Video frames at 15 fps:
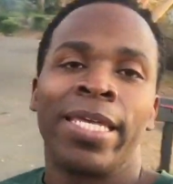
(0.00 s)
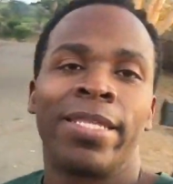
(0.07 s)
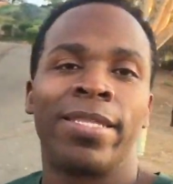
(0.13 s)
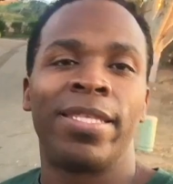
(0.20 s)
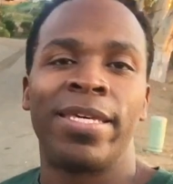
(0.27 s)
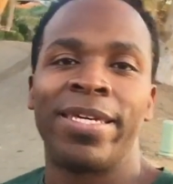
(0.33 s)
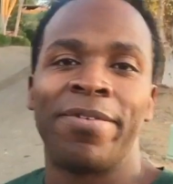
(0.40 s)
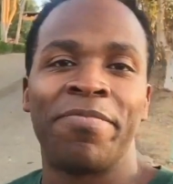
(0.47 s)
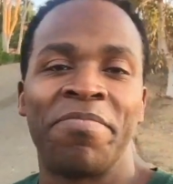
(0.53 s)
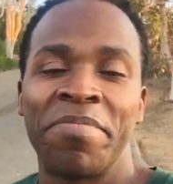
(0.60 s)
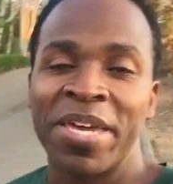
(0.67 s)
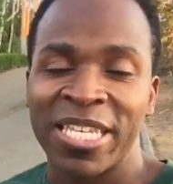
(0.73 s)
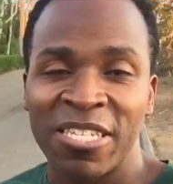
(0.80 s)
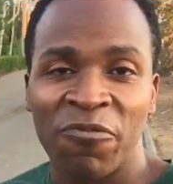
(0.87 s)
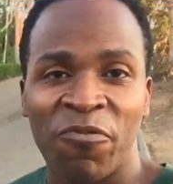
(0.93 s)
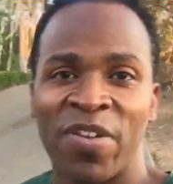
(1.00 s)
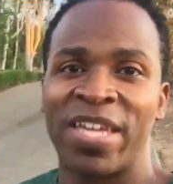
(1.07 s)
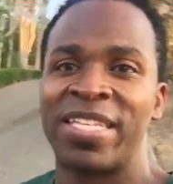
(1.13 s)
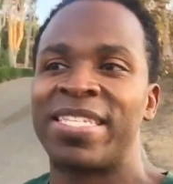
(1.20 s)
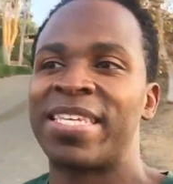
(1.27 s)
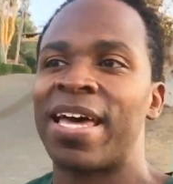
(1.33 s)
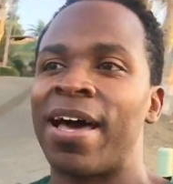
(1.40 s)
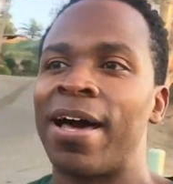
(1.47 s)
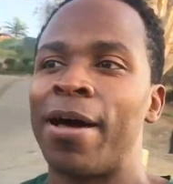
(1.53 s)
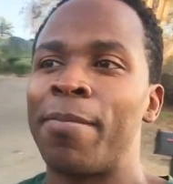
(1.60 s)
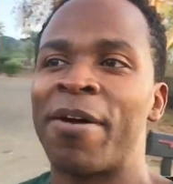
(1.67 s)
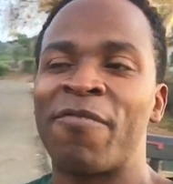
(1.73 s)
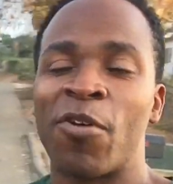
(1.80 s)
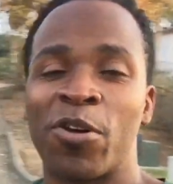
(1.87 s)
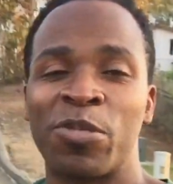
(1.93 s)
the misfits.
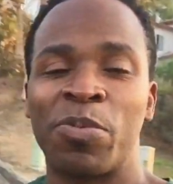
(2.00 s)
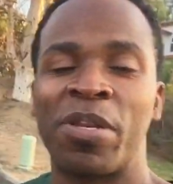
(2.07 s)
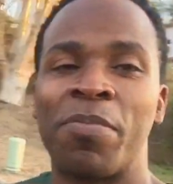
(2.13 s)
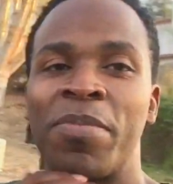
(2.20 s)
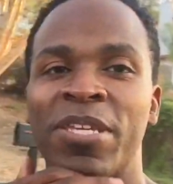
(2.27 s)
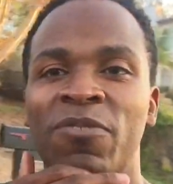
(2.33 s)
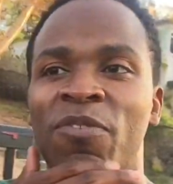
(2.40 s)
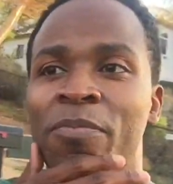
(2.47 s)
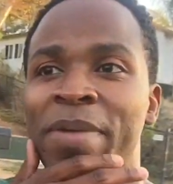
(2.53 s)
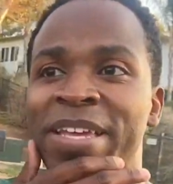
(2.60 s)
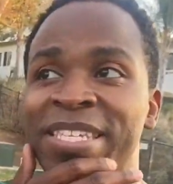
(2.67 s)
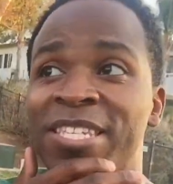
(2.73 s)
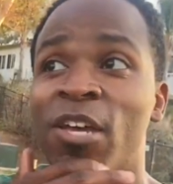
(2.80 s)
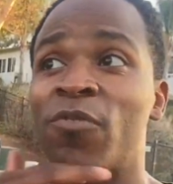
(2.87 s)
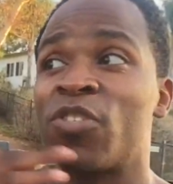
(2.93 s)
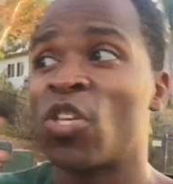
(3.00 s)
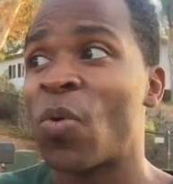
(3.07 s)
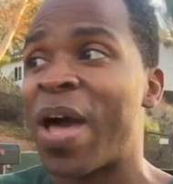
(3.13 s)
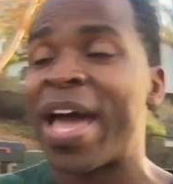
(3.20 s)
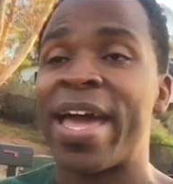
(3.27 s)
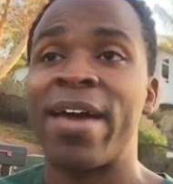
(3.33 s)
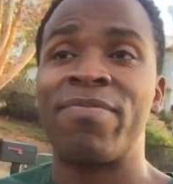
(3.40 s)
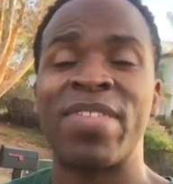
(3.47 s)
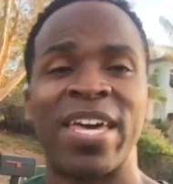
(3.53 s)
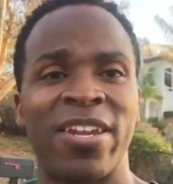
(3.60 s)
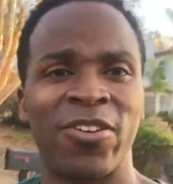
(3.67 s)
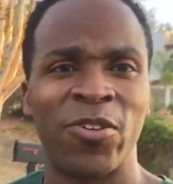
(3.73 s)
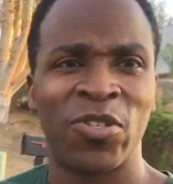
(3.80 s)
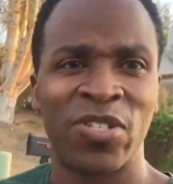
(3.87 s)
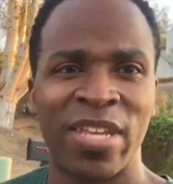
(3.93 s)
I've always been a misfit myself, so I have that
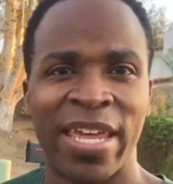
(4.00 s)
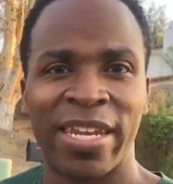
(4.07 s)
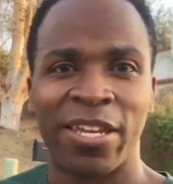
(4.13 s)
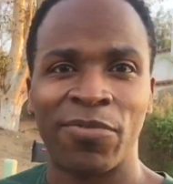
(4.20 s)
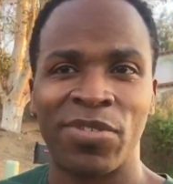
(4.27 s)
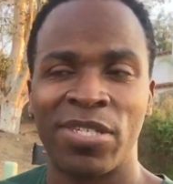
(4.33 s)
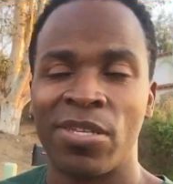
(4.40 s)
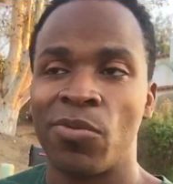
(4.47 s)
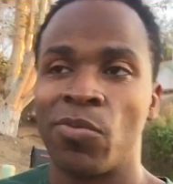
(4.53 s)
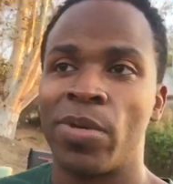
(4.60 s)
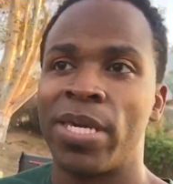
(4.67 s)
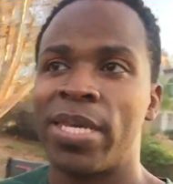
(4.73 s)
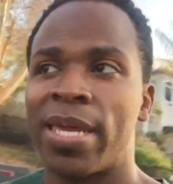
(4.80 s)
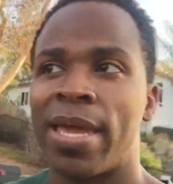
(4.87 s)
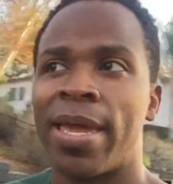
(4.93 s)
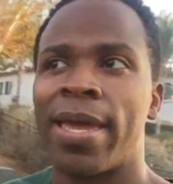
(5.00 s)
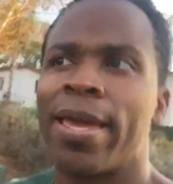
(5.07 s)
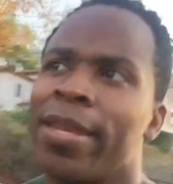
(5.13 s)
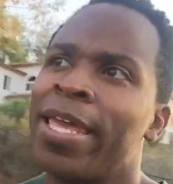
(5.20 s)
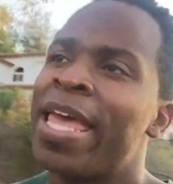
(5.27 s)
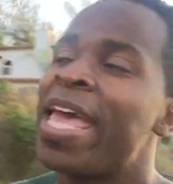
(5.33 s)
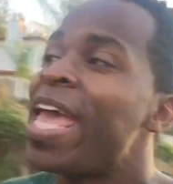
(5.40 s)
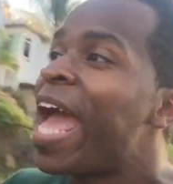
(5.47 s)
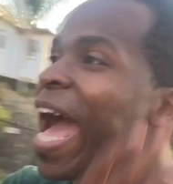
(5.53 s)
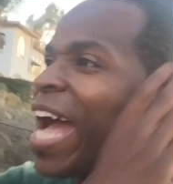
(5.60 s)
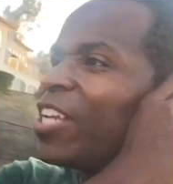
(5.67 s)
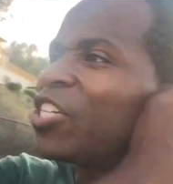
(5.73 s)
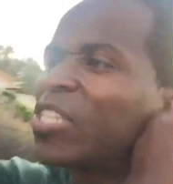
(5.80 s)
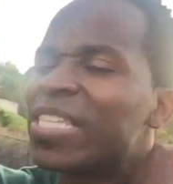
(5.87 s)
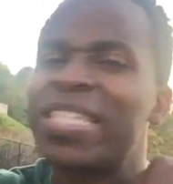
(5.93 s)
understanding of Seaweed, and
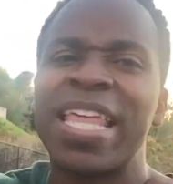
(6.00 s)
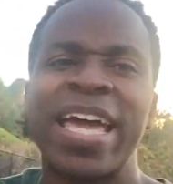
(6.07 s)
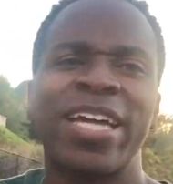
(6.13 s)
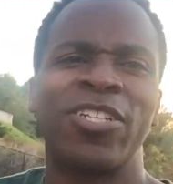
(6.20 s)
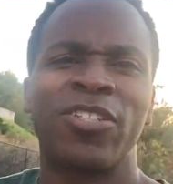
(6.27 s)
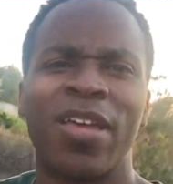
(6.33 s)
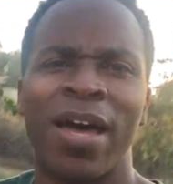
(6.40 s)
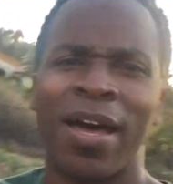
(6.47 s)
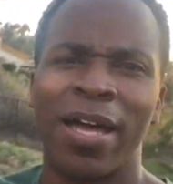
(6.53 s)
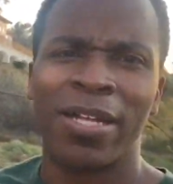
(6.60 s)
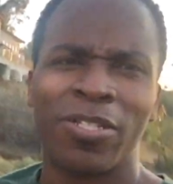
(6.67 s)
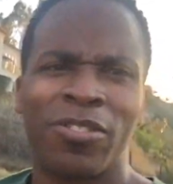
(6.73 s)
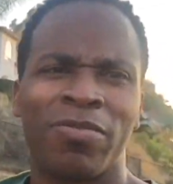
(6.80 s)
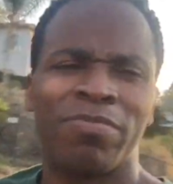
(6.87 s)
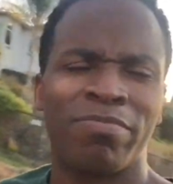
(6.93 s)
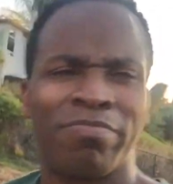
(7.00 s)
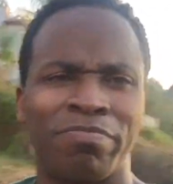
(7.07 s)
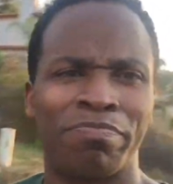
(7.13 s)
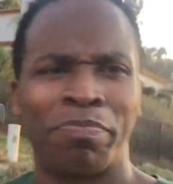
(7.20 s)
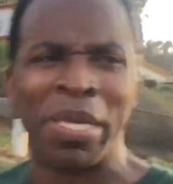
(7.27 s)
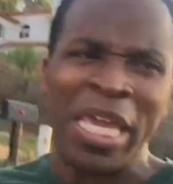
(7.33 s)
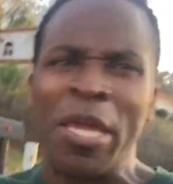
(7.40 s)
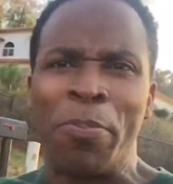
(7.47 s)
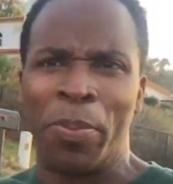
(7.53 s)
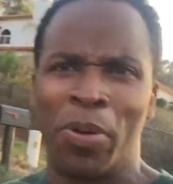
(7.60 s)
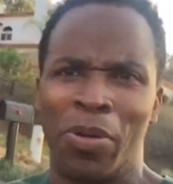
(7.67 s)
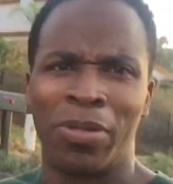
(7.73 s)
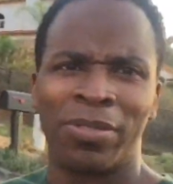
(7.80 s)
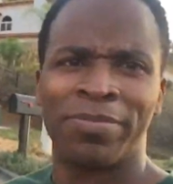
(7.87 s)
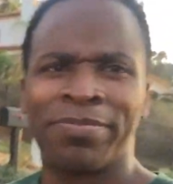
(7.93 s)
I just like
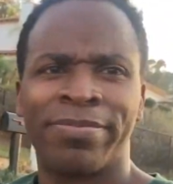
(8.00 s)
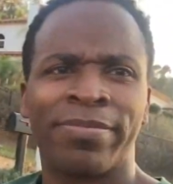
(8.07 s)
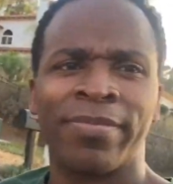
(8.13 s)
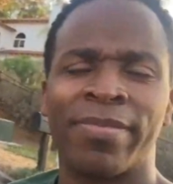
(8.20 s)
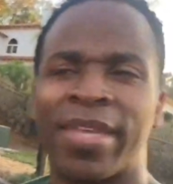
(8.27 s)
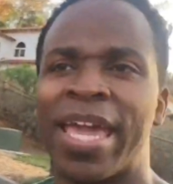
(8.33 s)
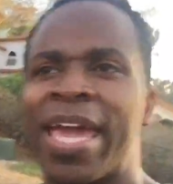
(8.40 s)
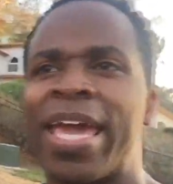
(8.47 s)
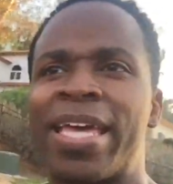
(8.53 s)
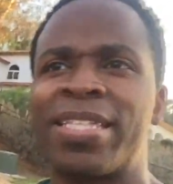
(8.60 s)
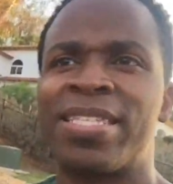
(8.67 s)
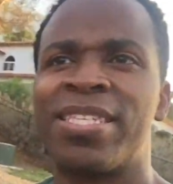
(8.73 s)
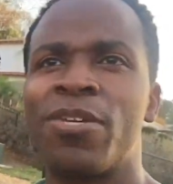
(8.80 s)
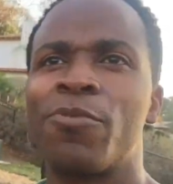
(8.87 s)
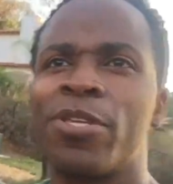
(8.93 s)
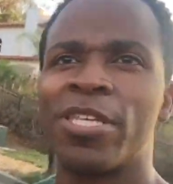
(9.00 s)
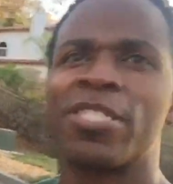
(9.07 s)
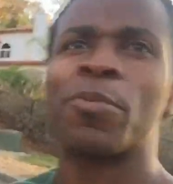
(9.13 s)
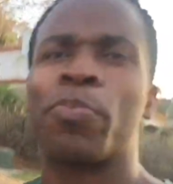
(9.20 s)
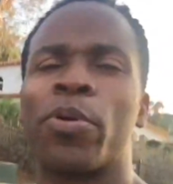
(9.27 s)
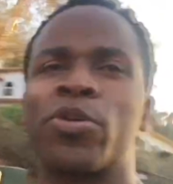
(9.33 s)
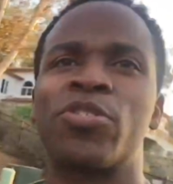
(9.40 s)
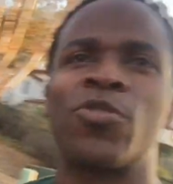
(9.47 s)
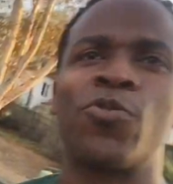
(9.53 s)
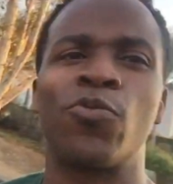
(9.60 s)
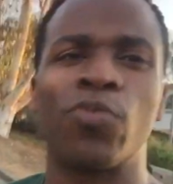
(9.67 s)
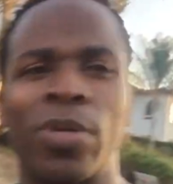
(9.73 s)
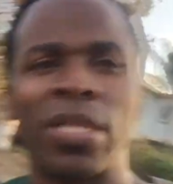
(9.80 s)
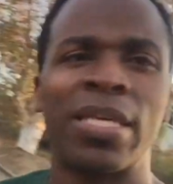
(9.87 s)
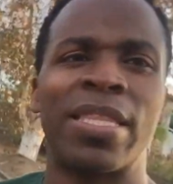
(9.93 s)
people. And Seaweed is a person who
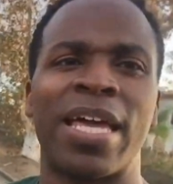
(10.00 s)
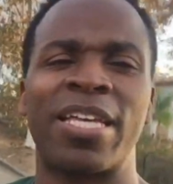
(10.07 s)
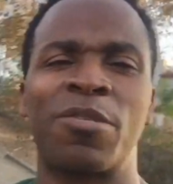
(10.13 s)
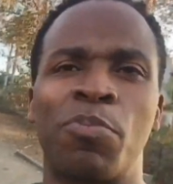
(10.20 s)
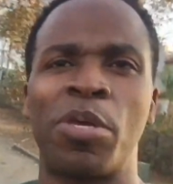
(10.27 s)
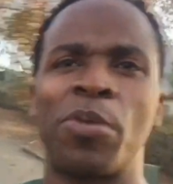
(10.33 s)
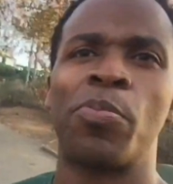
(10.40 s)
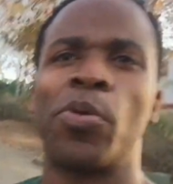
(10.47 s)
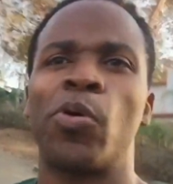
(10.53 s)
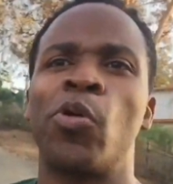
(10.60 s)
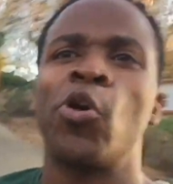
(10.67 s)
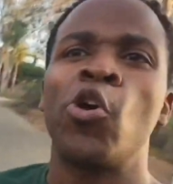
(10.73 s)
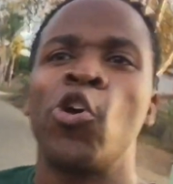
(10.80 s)
really likes people,